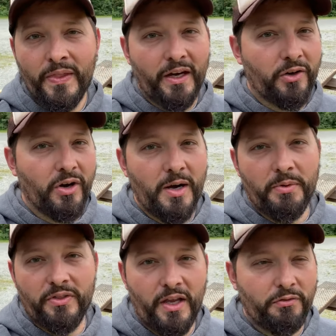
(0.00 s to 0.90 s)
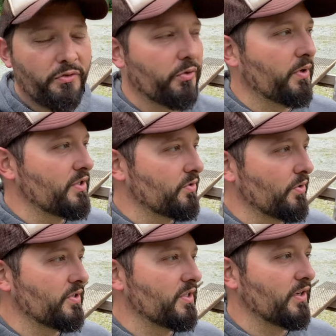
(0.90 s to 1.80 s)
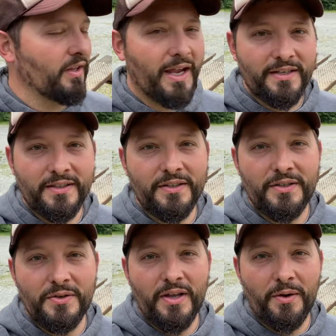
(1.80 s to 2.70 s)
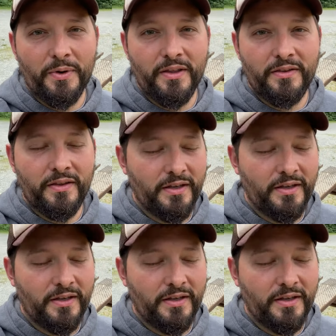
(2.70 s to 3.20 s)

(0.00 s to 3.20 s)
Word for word: incredibly thankful for the resources here in Alaska to do that with.